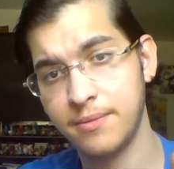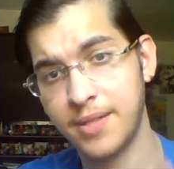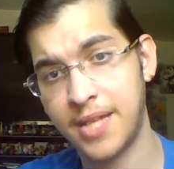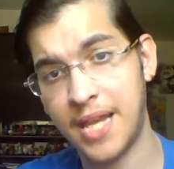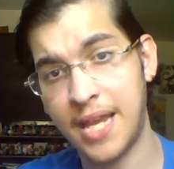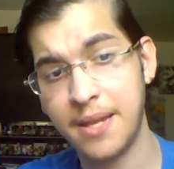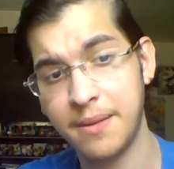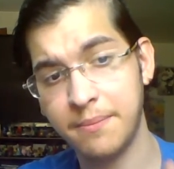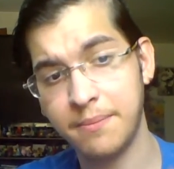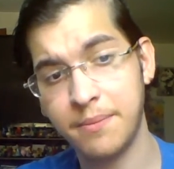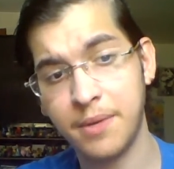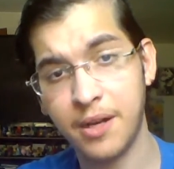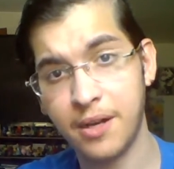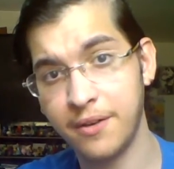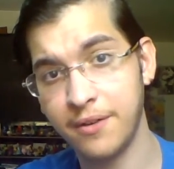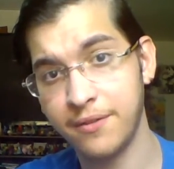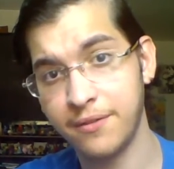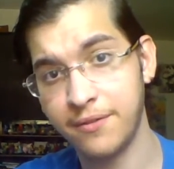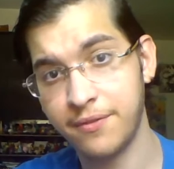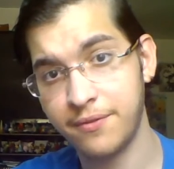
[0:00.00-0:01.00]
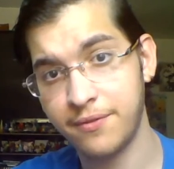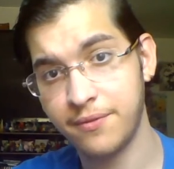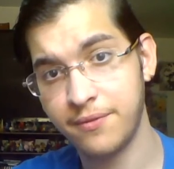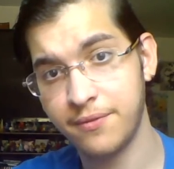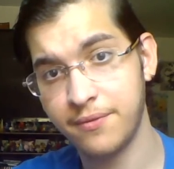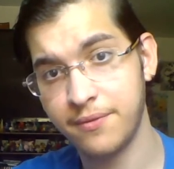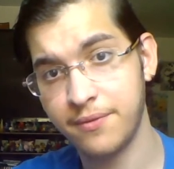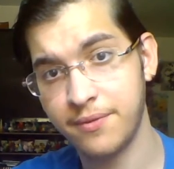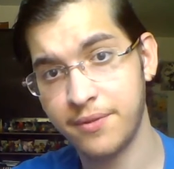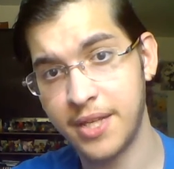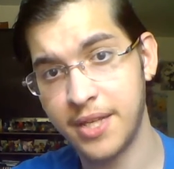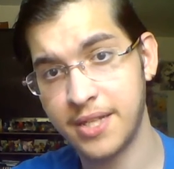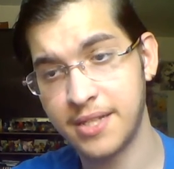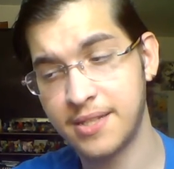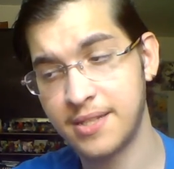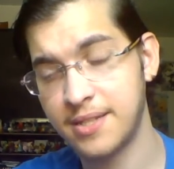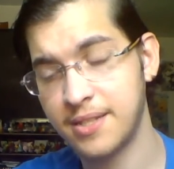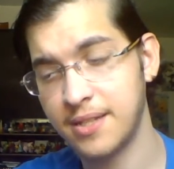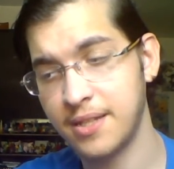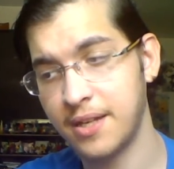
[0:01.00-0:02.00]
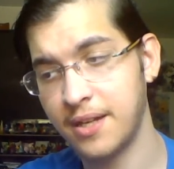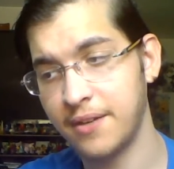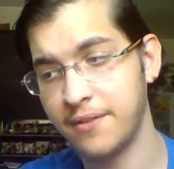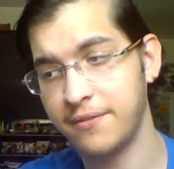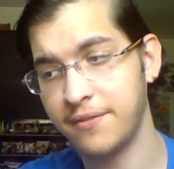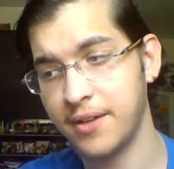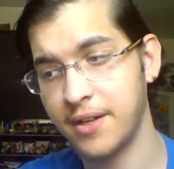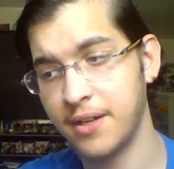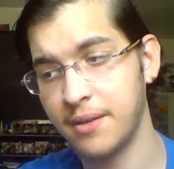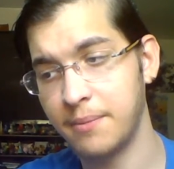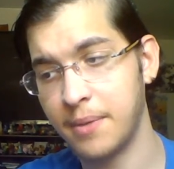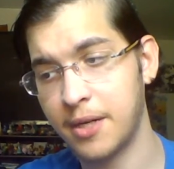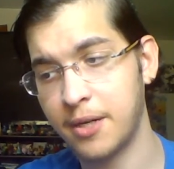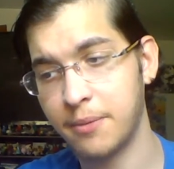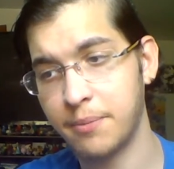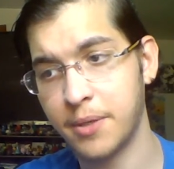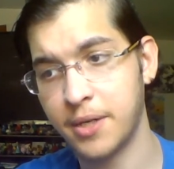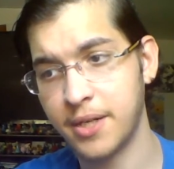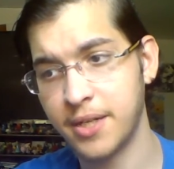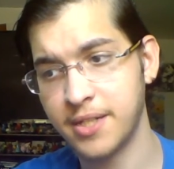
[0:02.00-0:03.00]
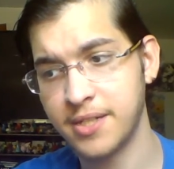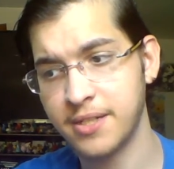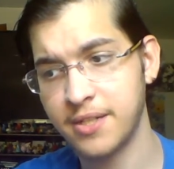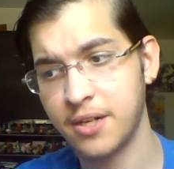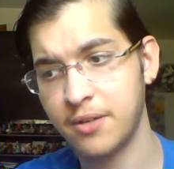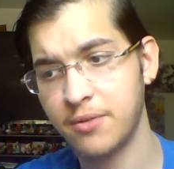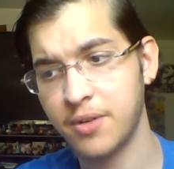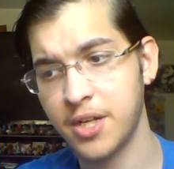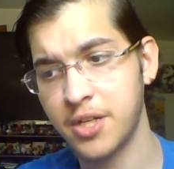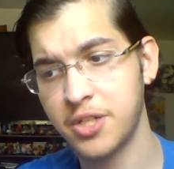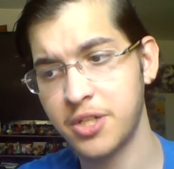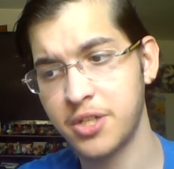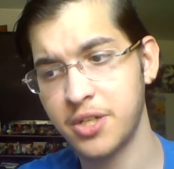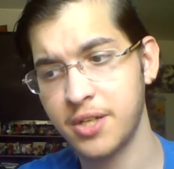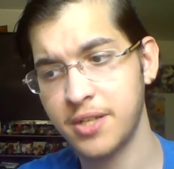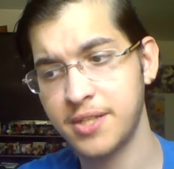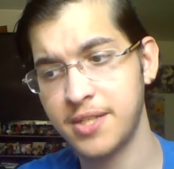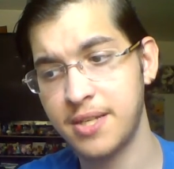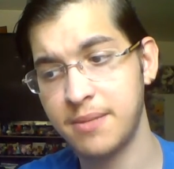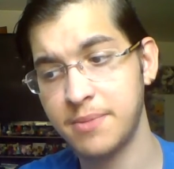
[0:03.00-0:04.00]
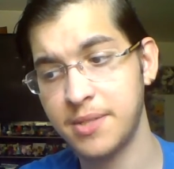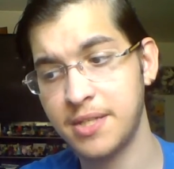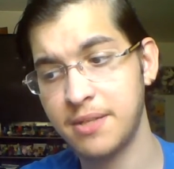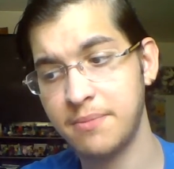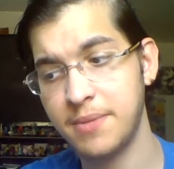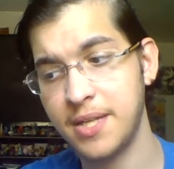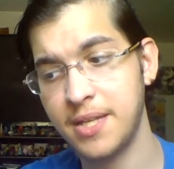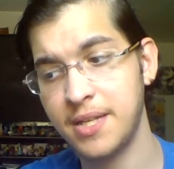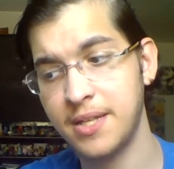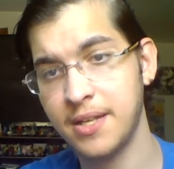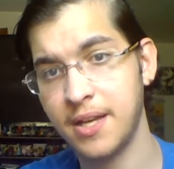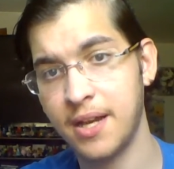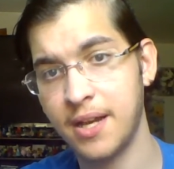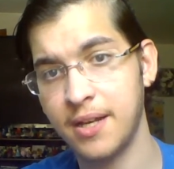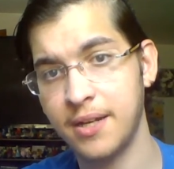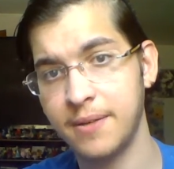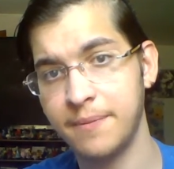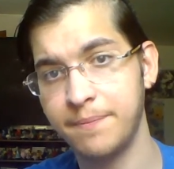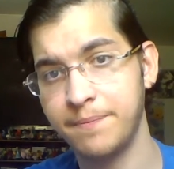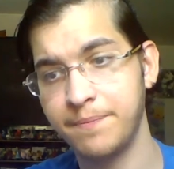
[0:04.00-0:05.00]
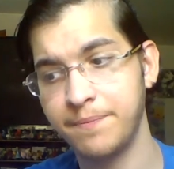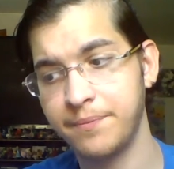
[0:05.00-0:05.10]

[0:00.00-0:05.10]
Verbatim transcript: game of this, of Mario Party Star Rush, seems to be a